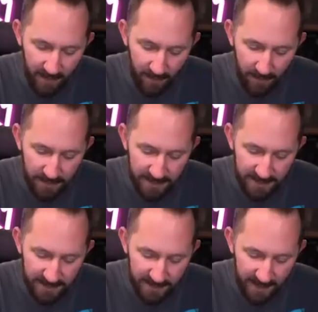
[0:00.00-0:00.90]
or who just
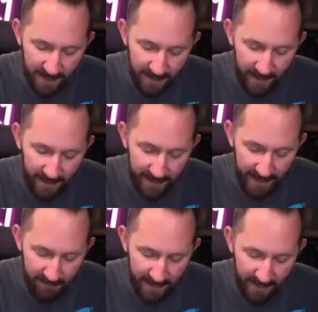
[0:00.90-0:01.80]
doesn't care. I
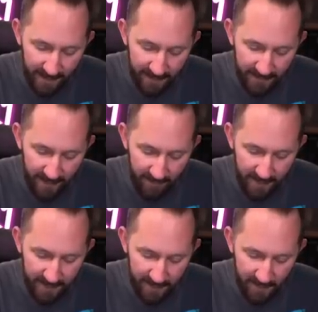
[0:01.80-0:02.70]
hate my life, everything is